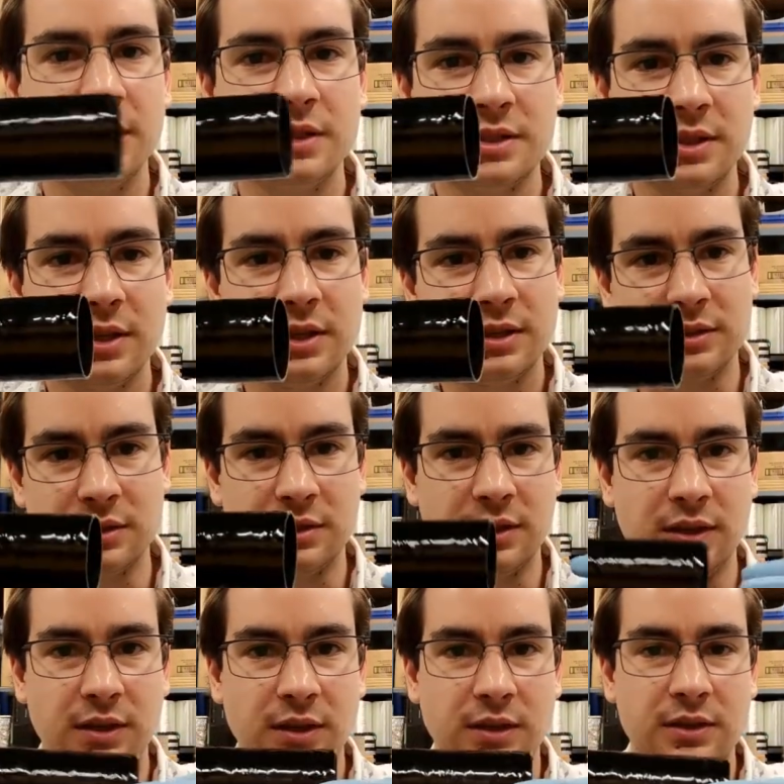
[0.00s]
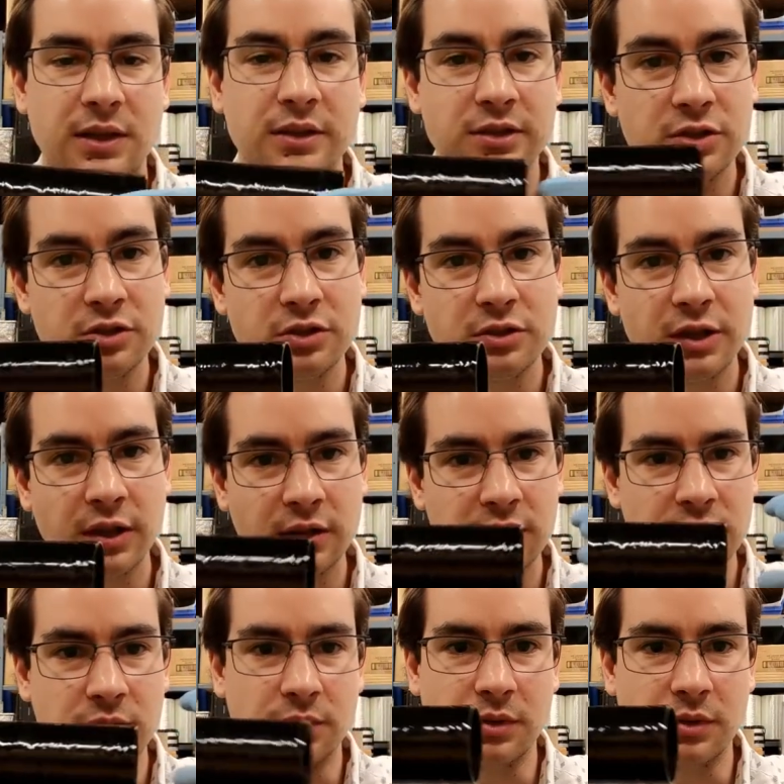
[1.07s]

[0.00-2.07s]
this thing and see tensile strength.